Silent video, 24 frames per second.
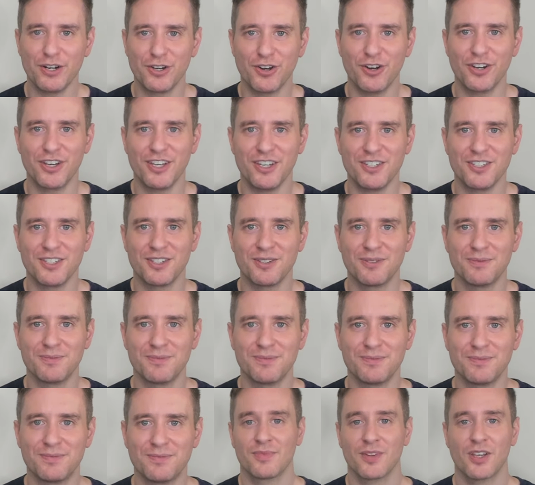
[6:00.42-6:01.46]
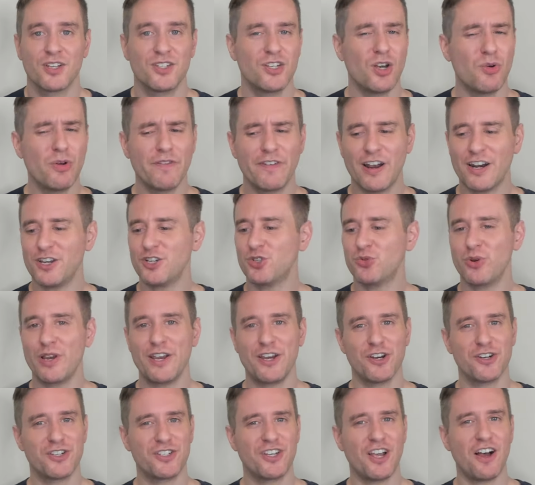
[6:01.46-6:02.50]
cookies. So we've got a treat
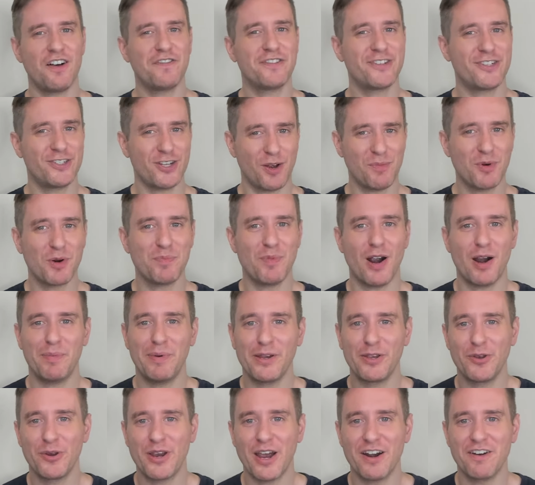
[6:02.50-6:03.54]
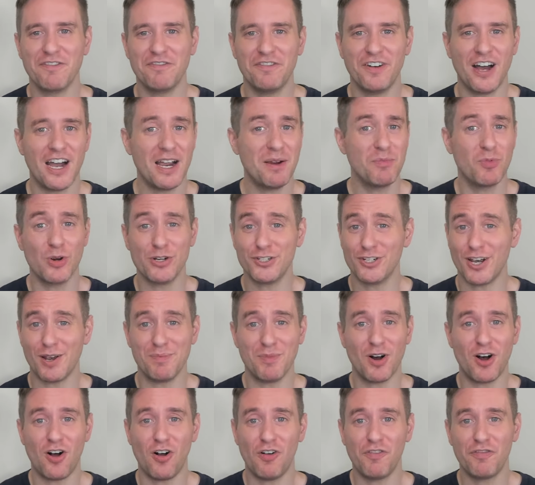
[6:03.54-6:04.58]
yourself summer barbecue kind of vibe, which I'm
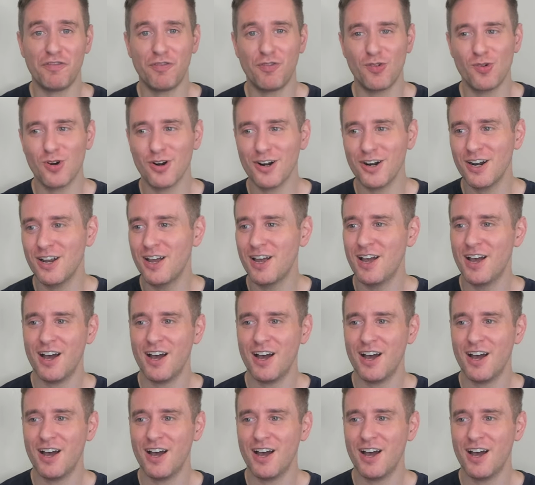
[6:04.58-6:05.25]
all for.